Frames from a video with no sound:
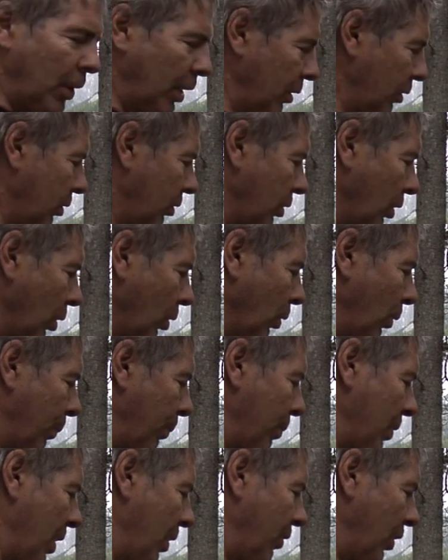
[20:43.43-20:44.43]
So
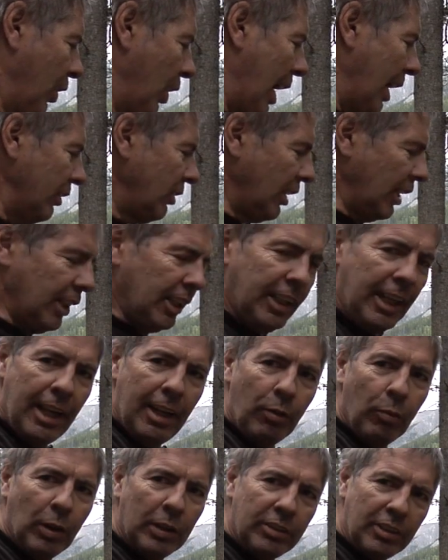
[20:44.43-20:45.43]
if you're asking
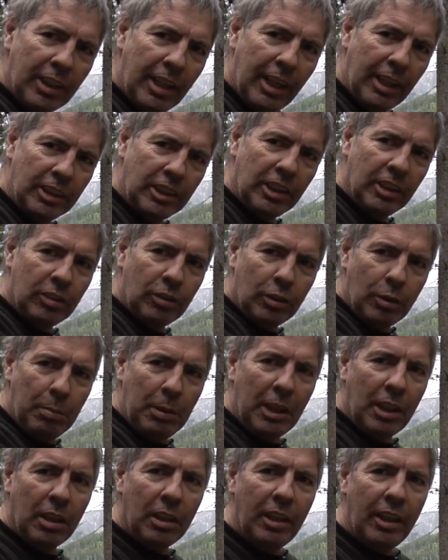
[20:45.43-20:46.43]
again, once again, just to
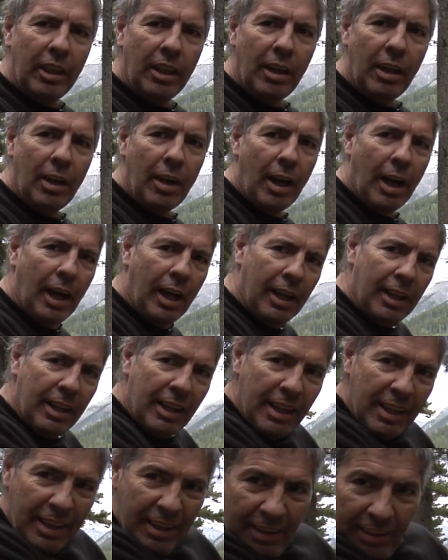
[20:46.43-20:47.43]
be clear,
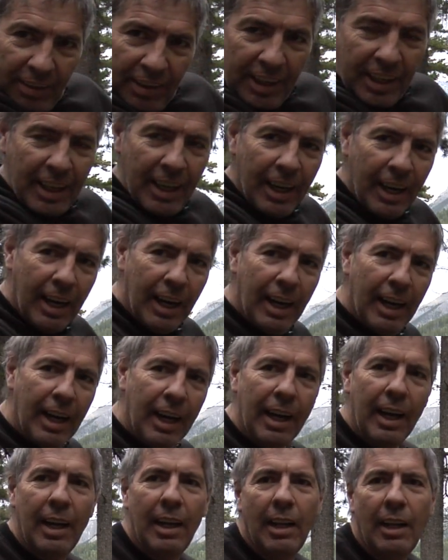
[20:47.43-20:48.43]
the uh,